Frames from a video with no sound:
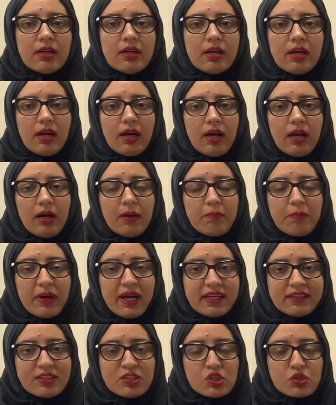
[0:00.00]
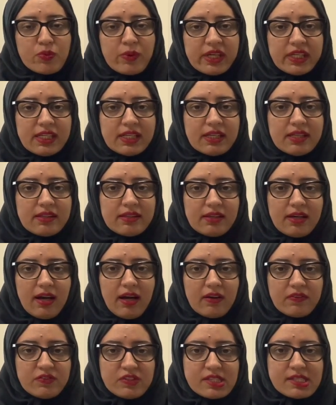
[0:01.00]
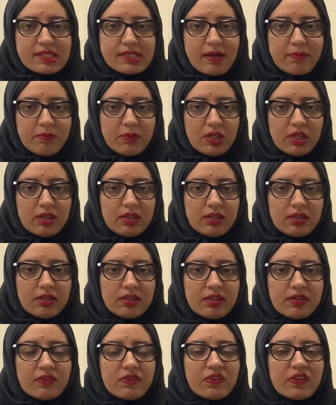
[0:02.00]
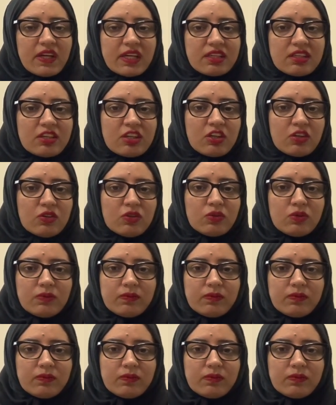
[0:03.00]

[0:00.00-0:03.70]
by the 20th of December. Thank you.